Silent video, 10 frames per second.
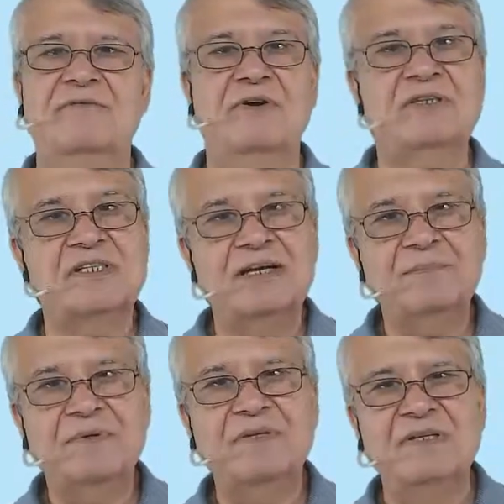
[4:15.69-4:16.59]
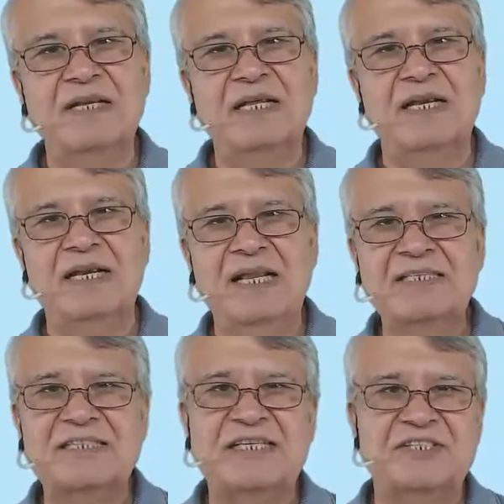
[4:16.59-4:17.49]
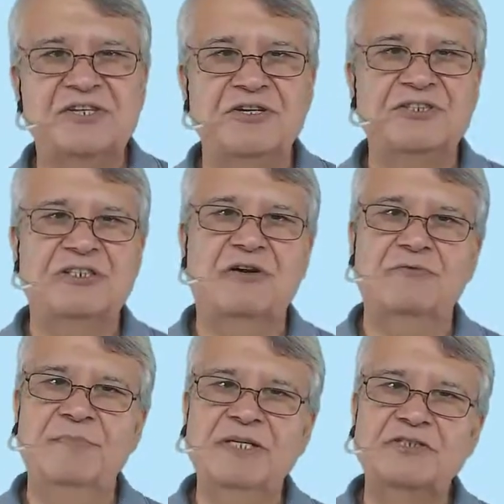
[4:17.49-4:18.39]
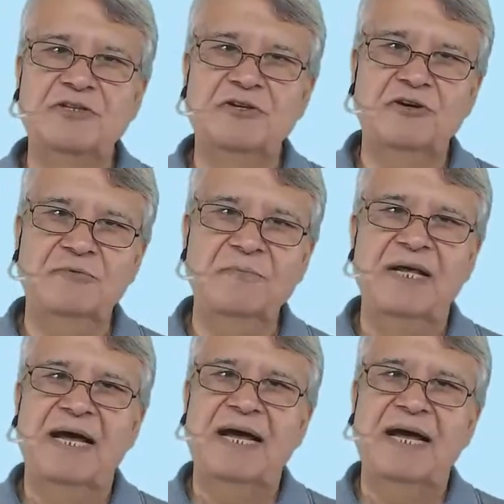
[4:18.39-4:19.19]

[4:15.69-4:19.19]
For example, let's adjust our metronome